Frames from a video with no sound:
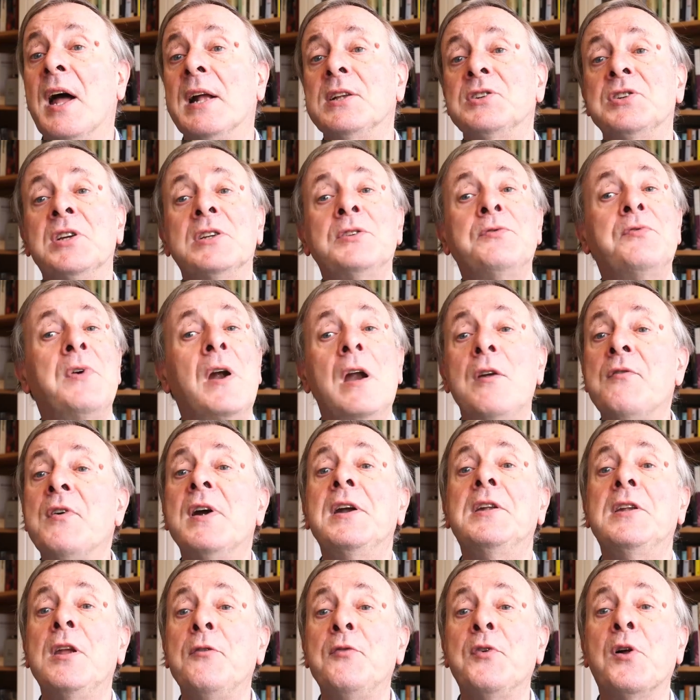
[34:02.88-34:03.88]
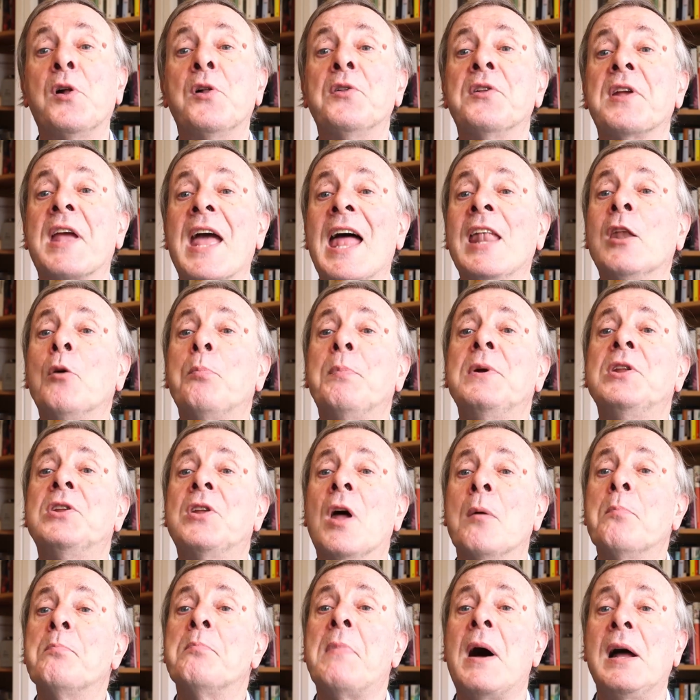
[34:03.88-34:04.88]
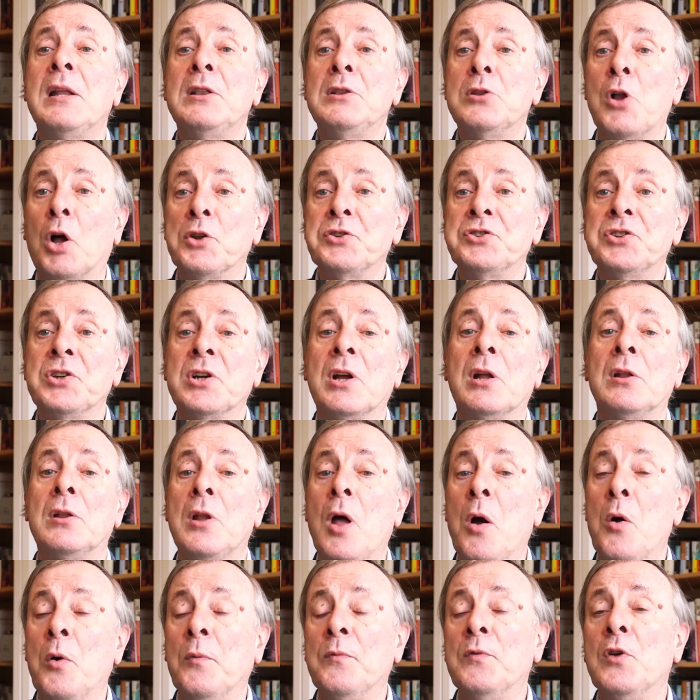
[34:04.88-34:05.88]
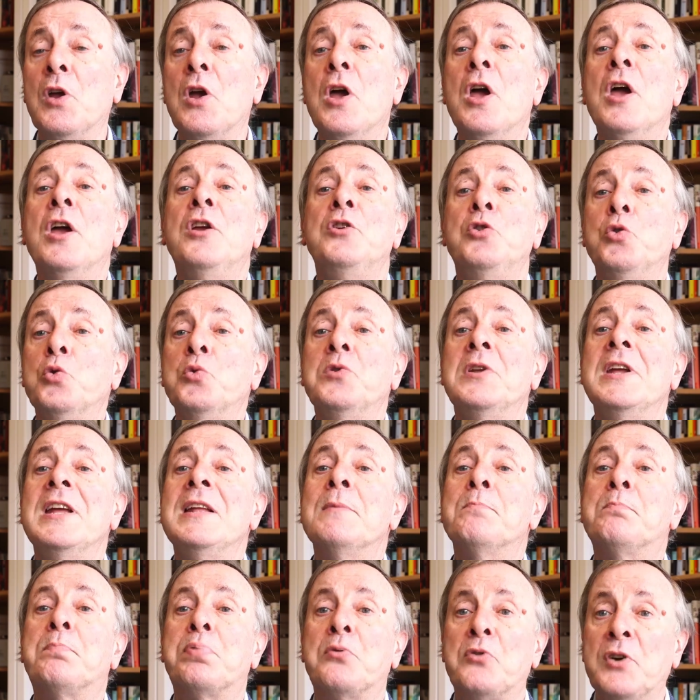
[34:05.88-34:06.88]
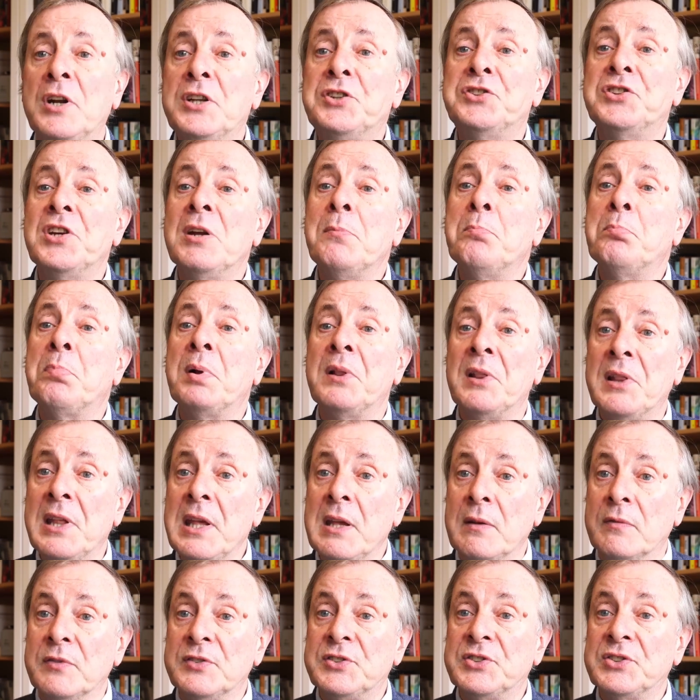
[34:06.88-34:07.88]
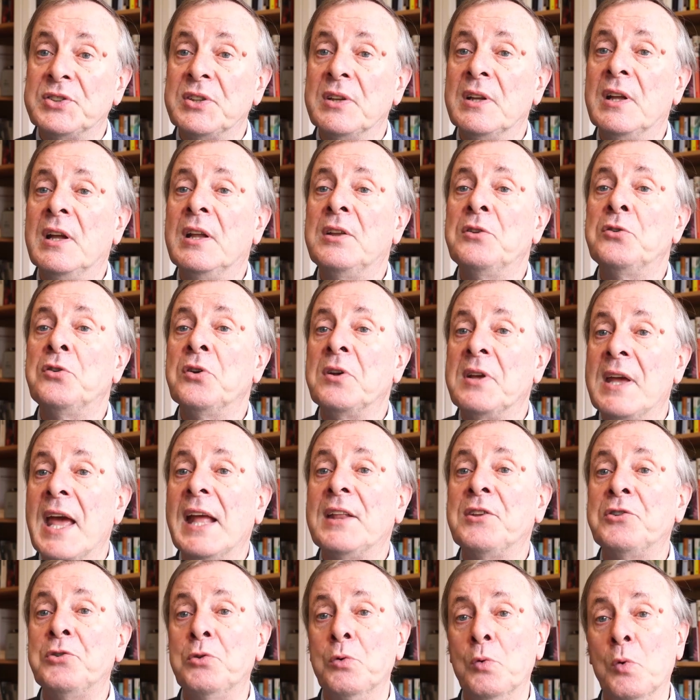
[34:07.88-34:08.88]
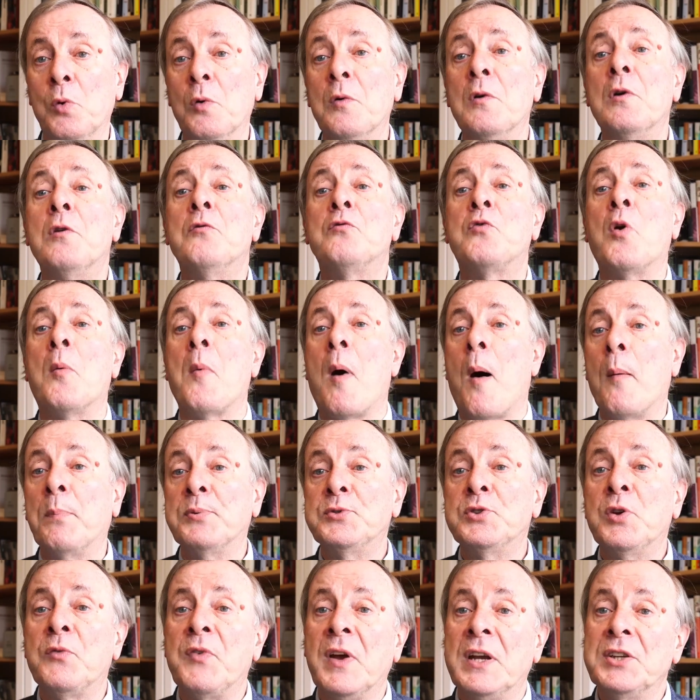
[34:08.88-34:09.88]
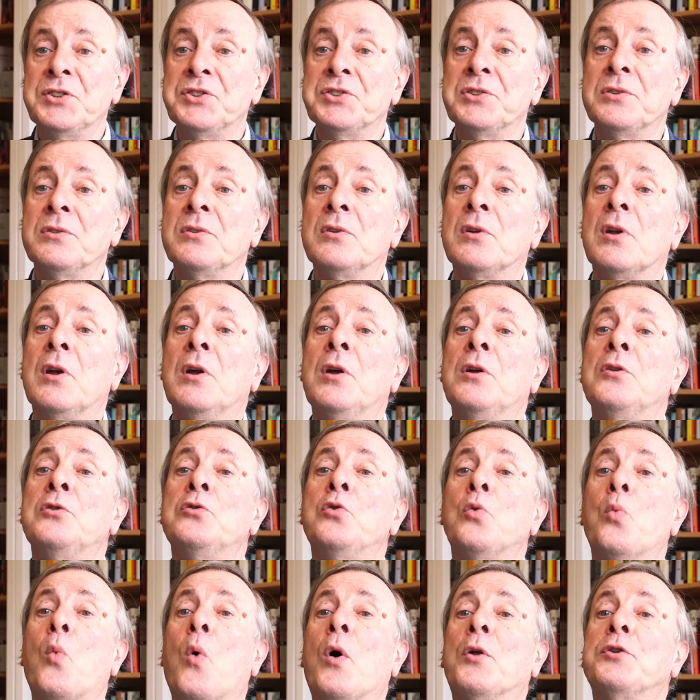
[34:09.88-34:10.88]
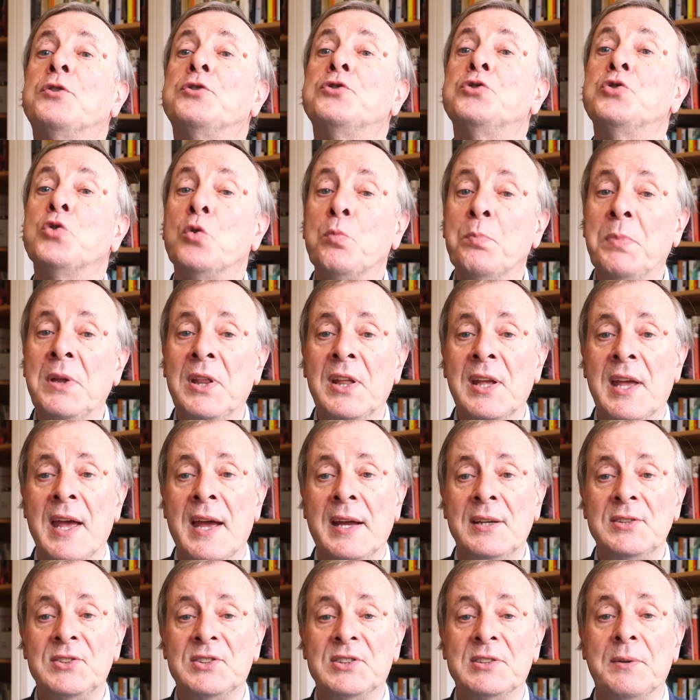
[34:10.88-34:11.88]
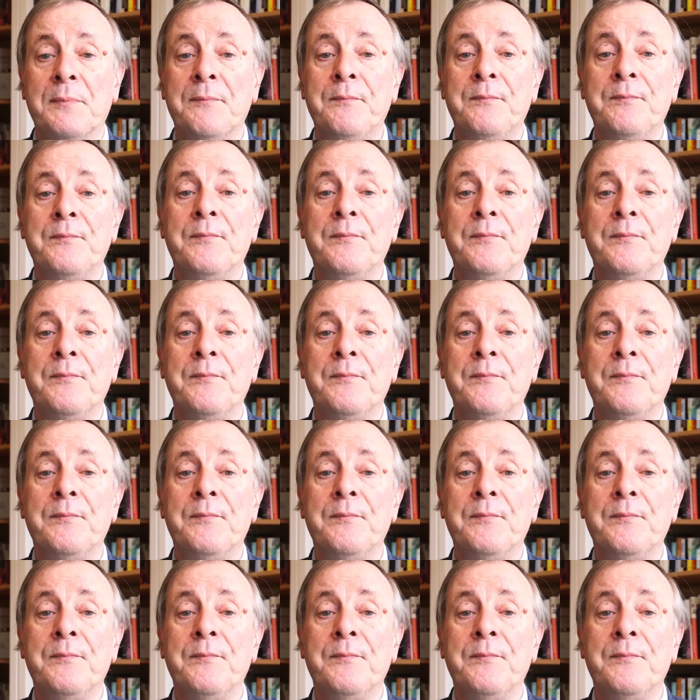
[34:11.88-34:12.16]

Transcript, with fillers: actually it's very, very difficult and cannot be done by logic alone. You need bridging beliefs to get you from observation to what should be the case.